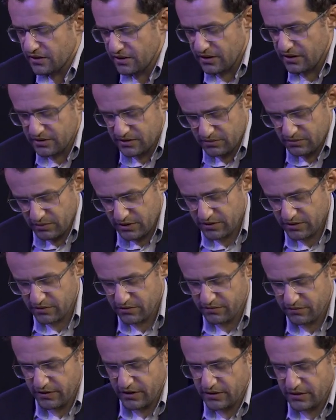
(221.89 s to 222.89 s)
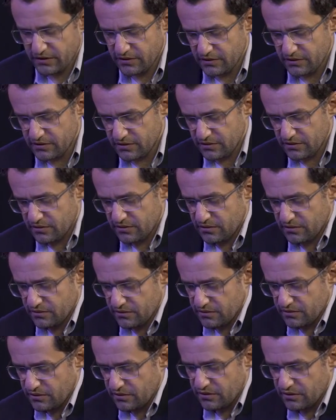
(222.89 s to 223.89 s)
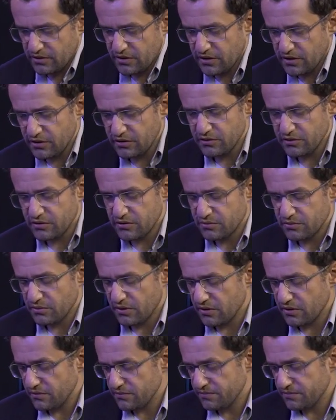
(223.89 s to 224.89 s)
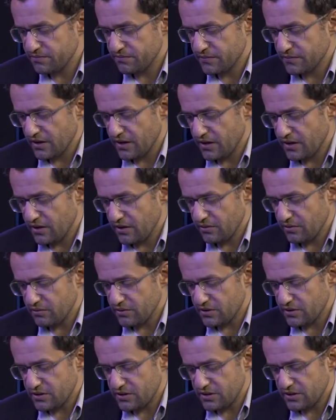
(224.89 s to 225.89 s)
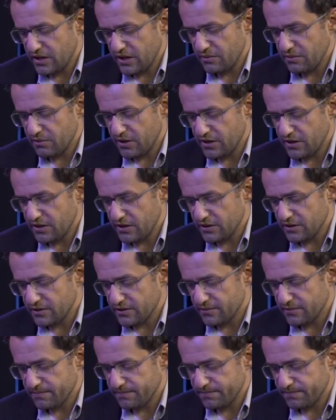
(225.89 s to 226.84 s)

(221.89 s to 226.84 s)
as a matter of fact, is looking good as well, with same ideas.